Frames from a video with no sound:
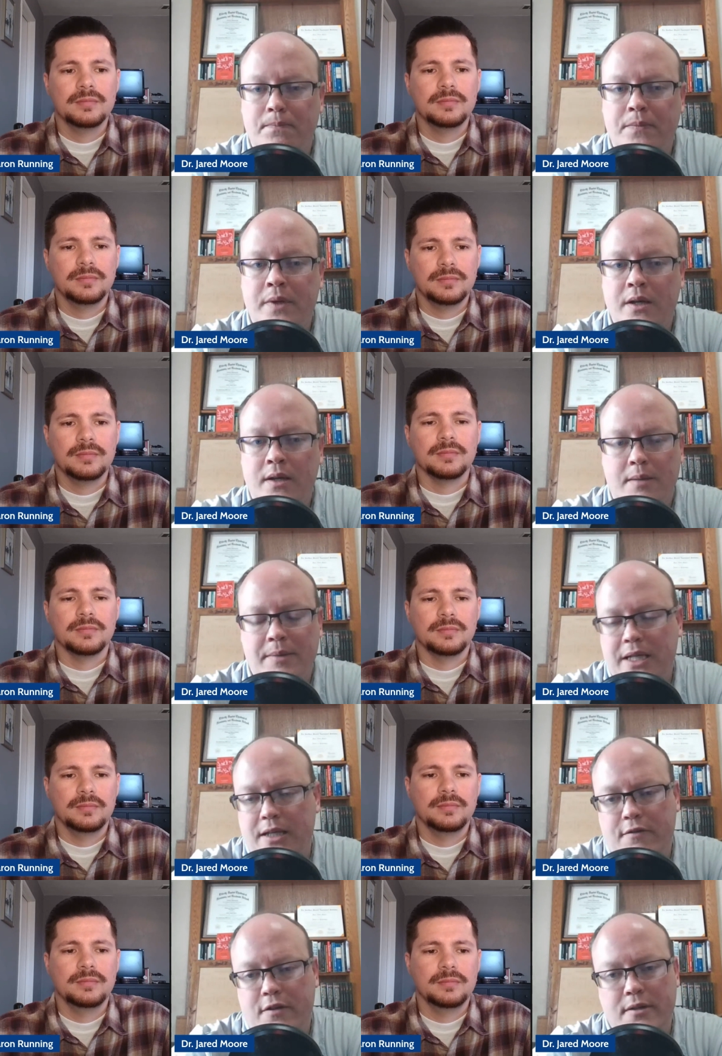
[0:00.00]
Speaker 1: I mean,
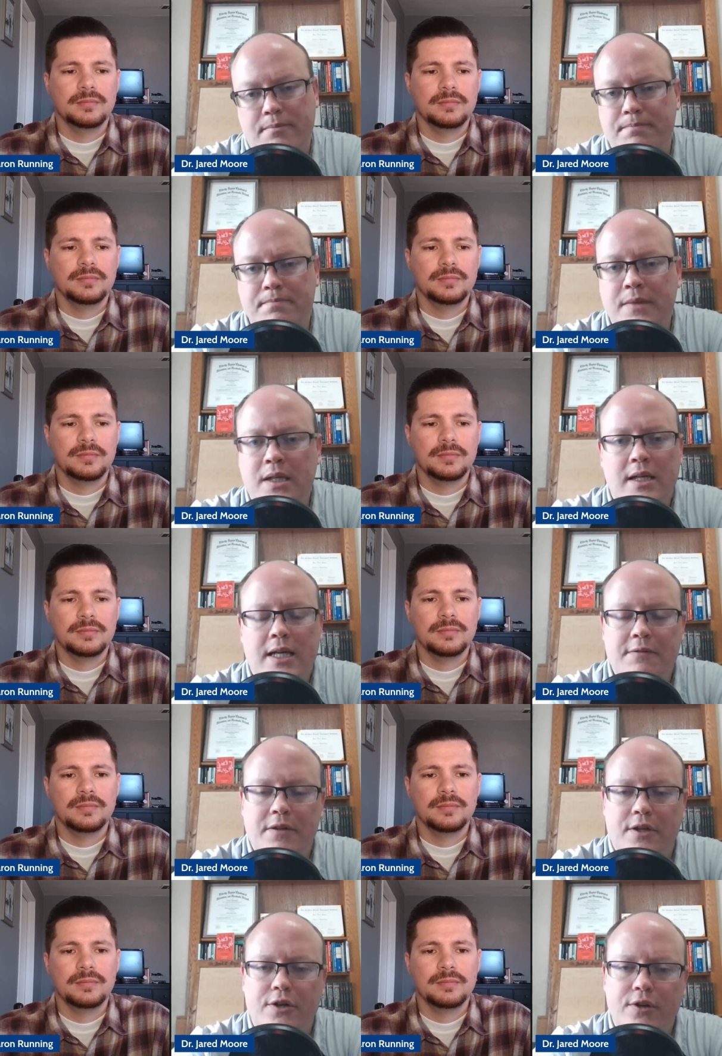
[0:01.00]
even
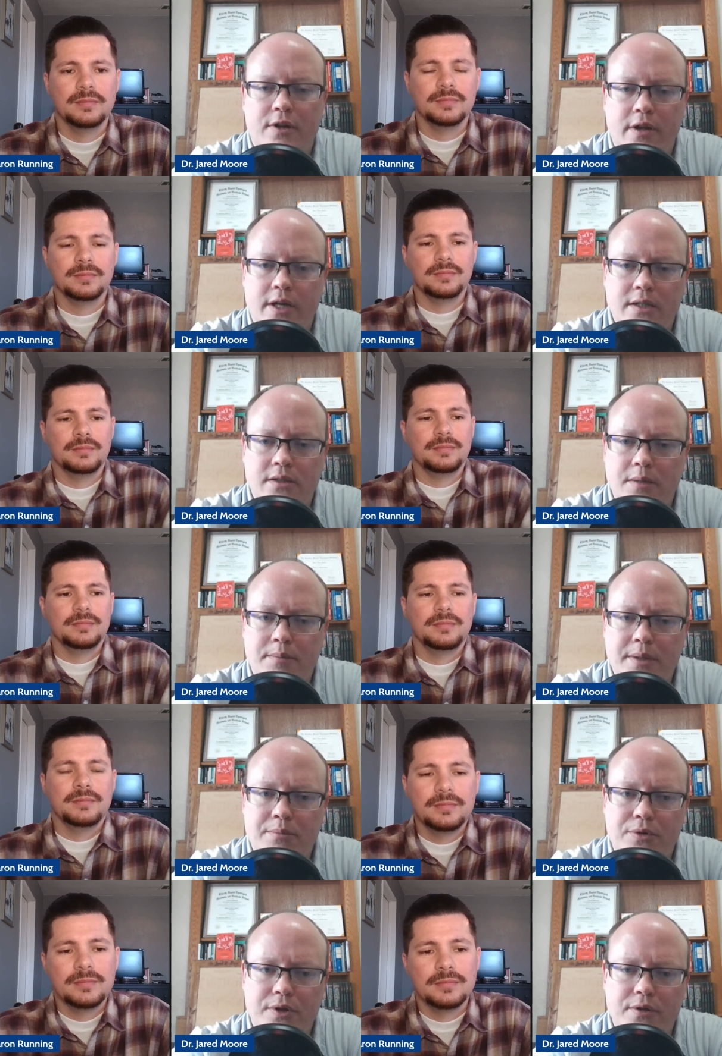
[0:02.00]
even the good things that
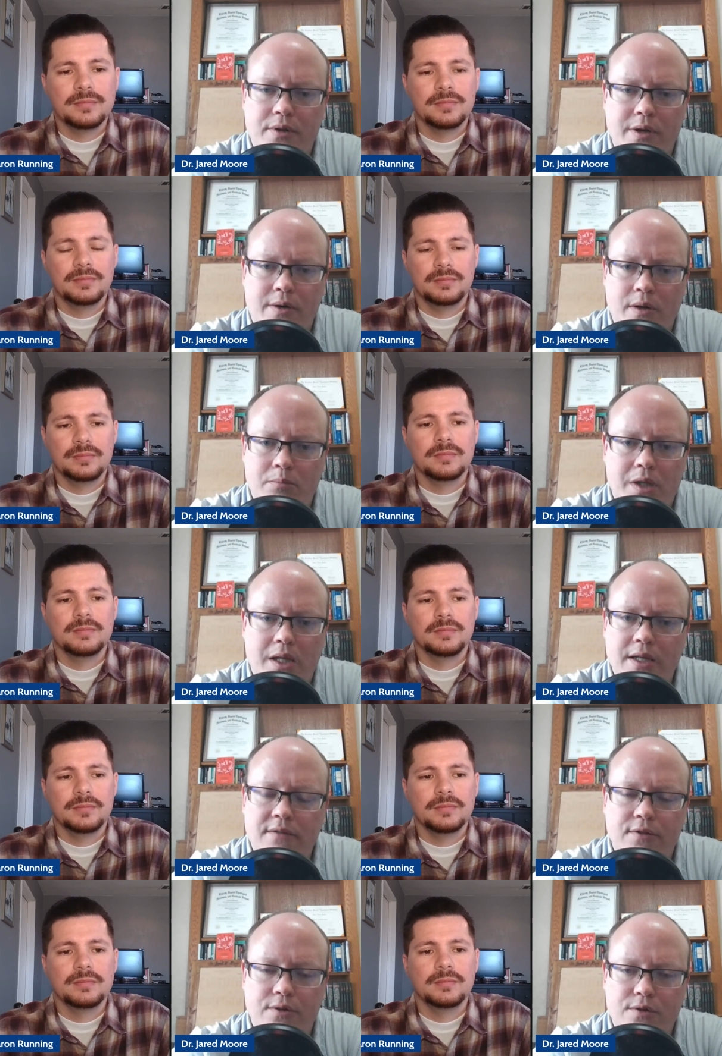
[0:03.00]
people do that are
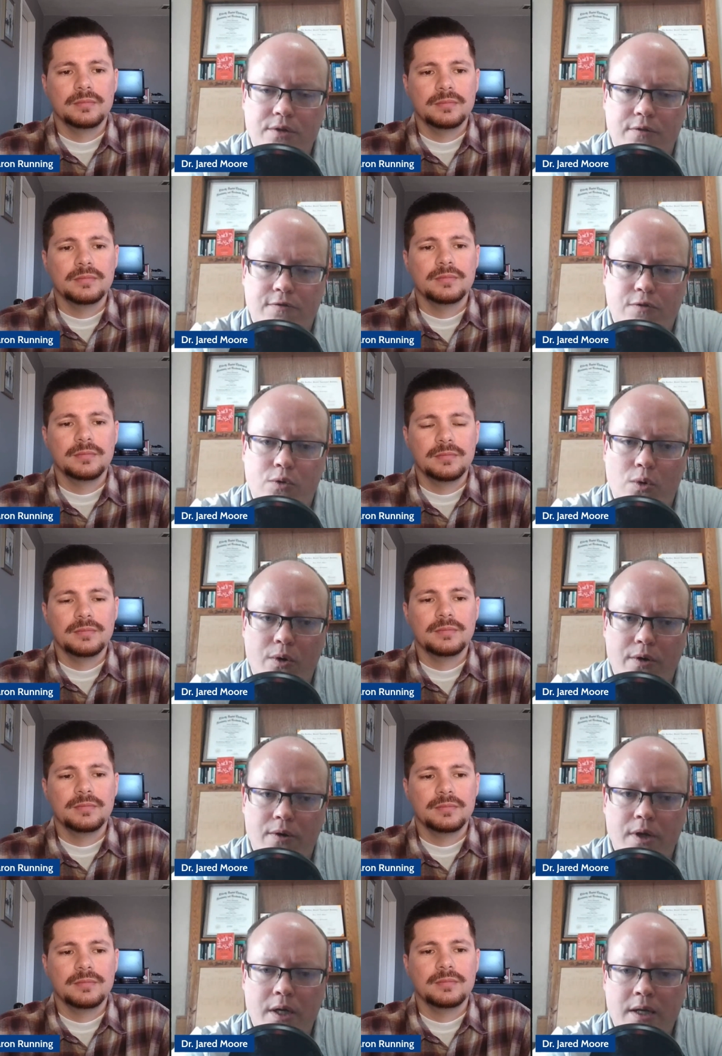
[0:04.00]
unbelievers are
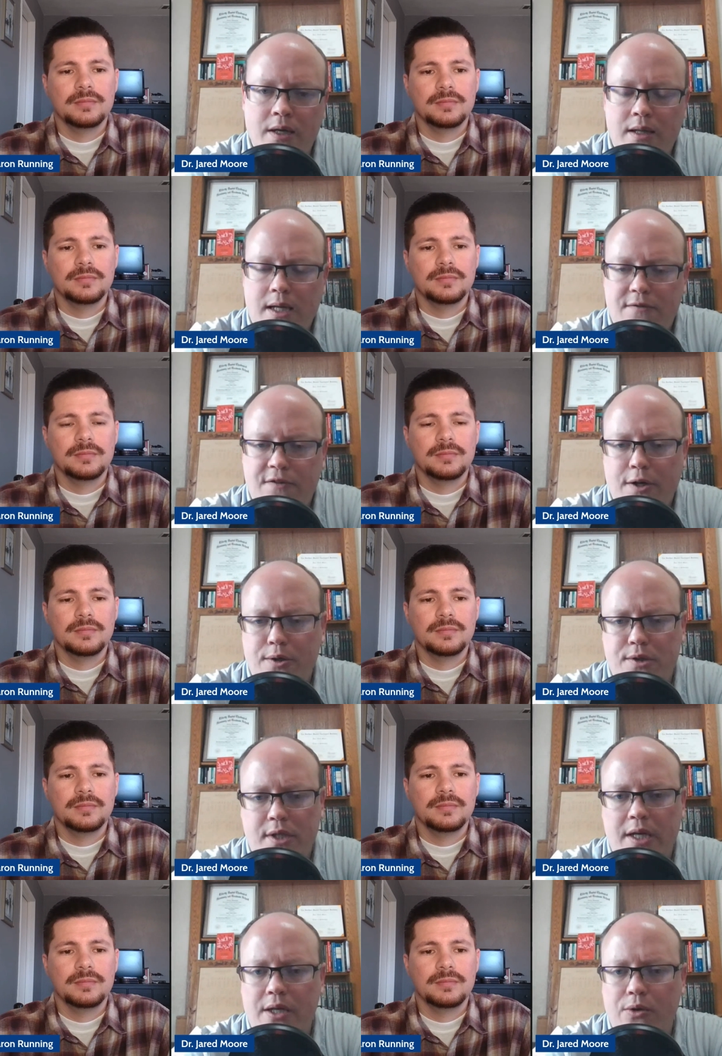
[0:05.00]
for like
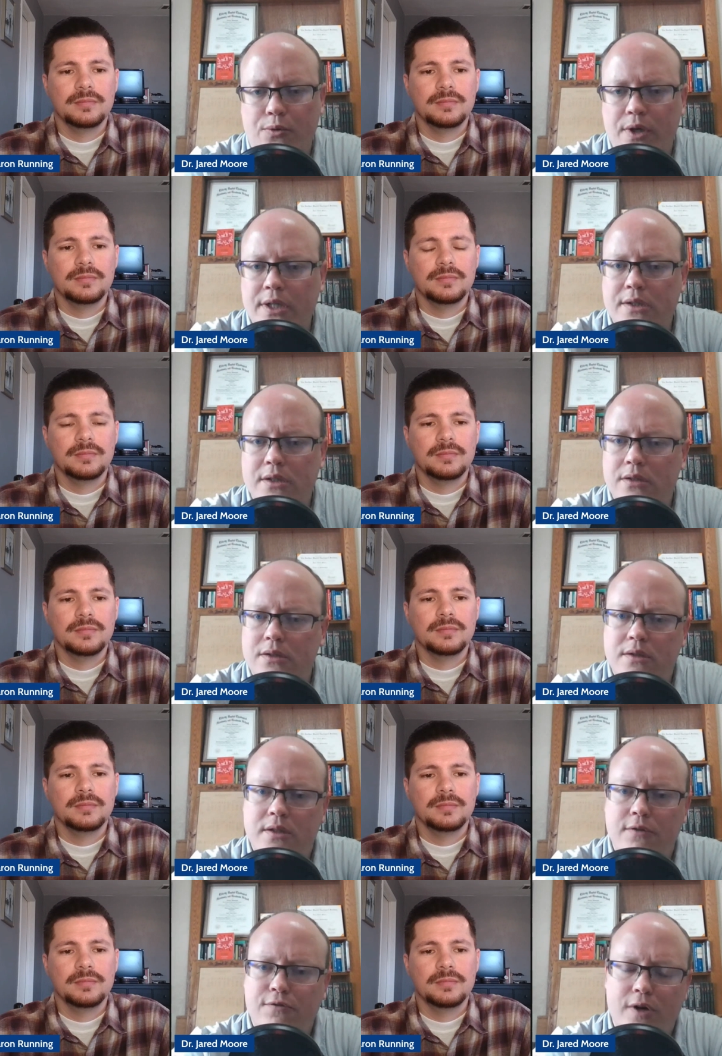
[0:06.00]
pharisaical reasons,
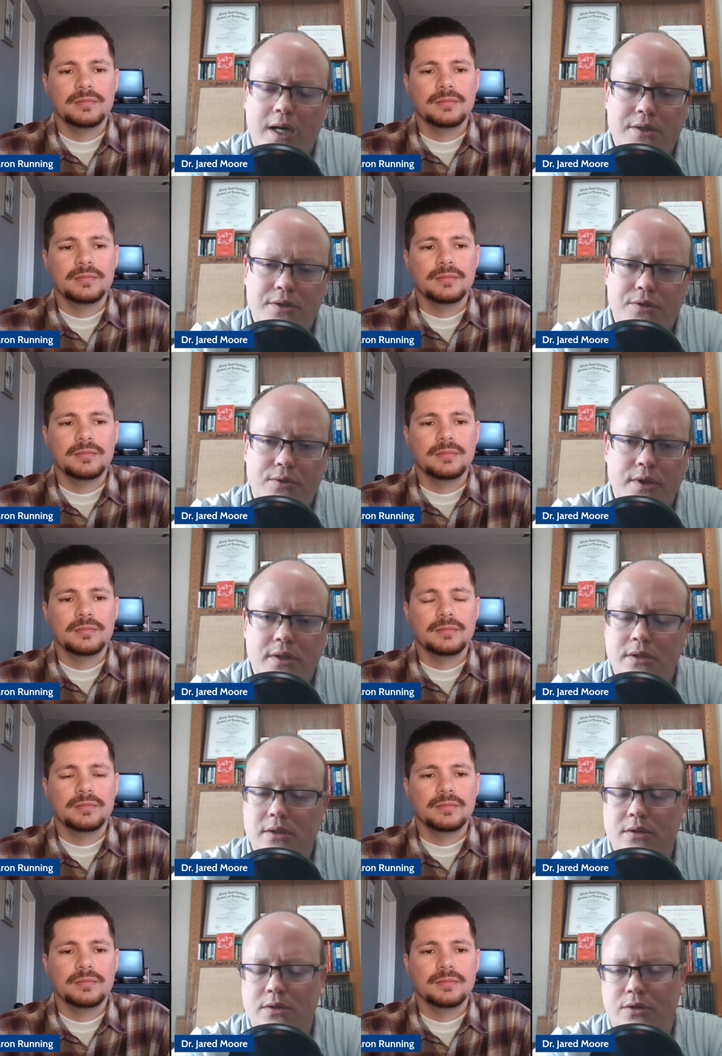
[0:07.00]
self-righteous
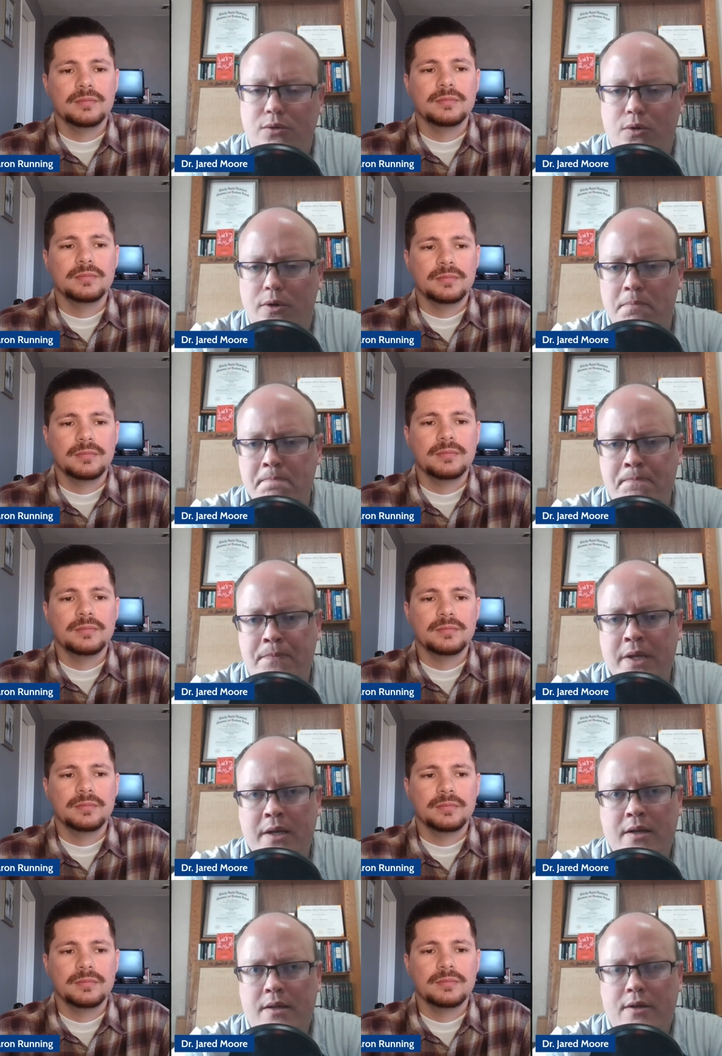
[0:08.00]
reasons, or
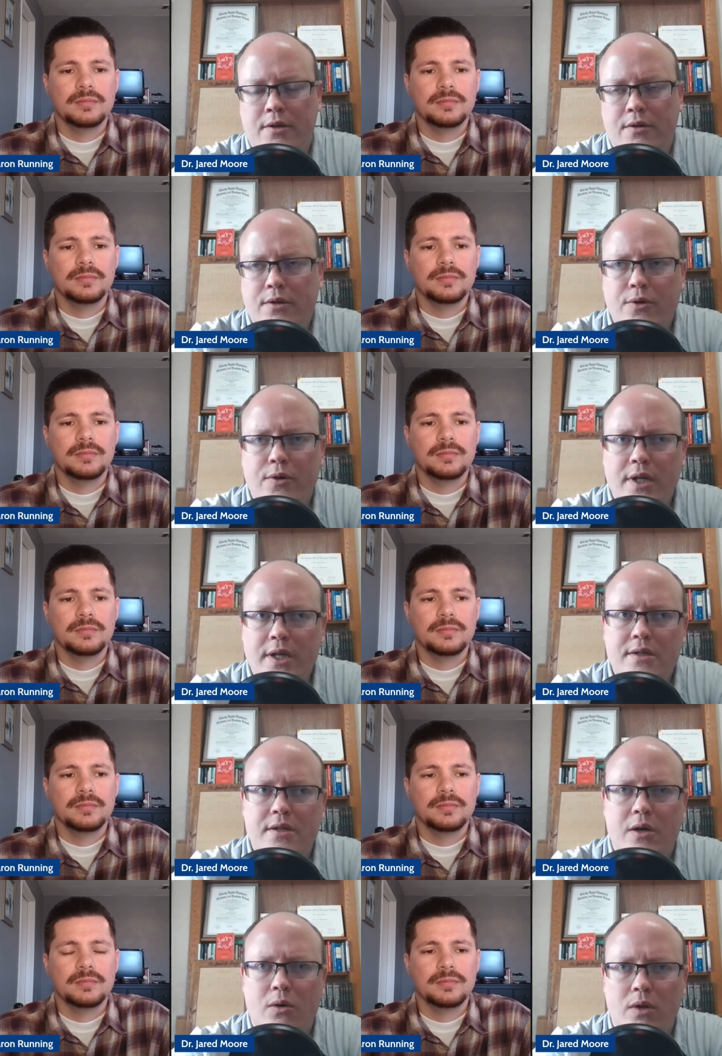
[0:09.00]
there there is
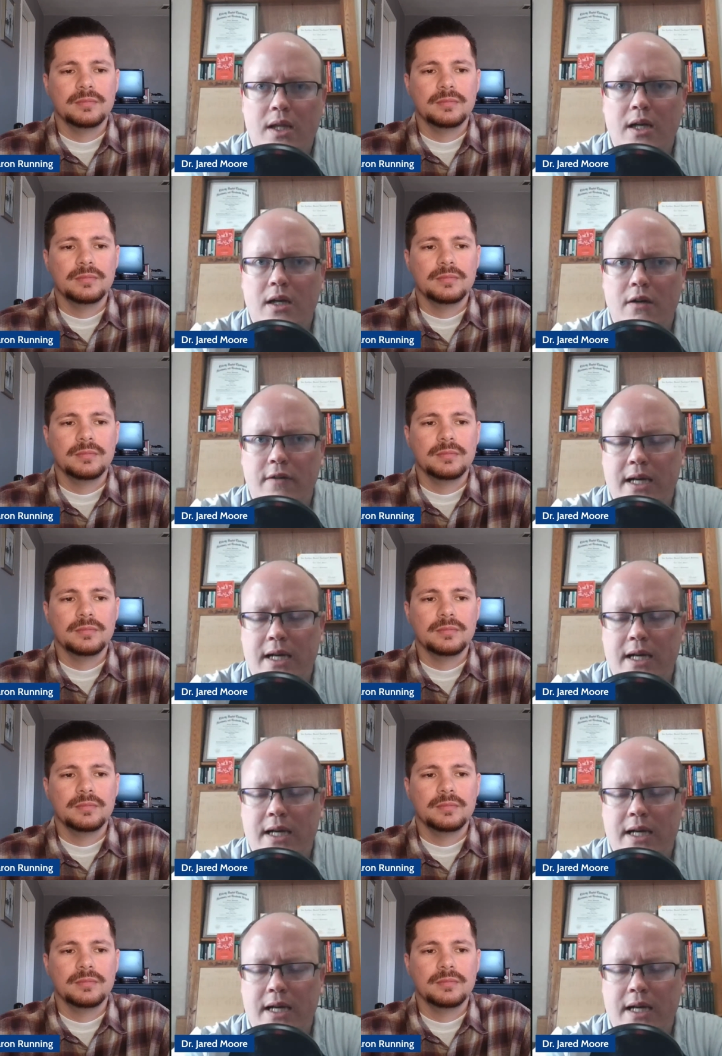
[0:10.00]
no love